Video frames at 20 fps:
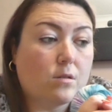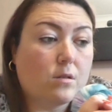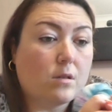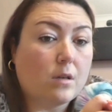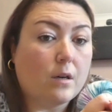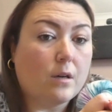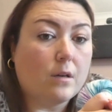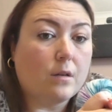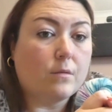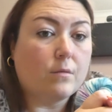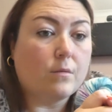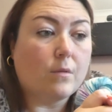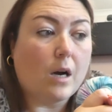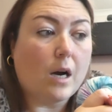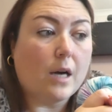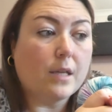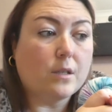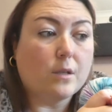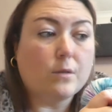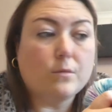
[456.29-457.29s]
So
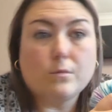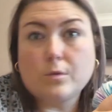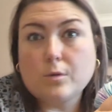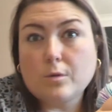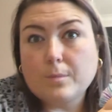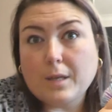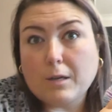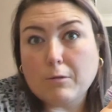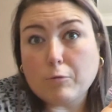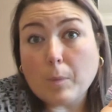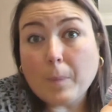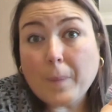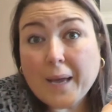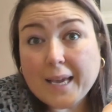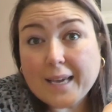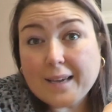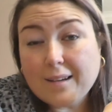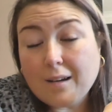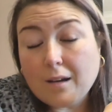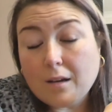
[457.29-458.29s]
I don't normally
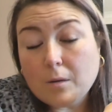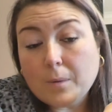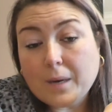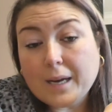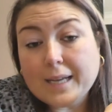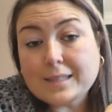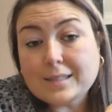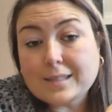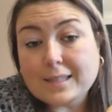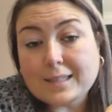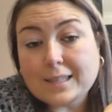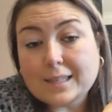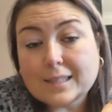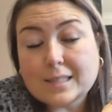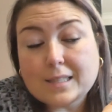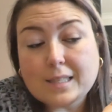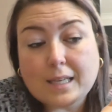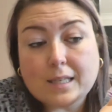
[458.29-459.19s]
repeat colorways unless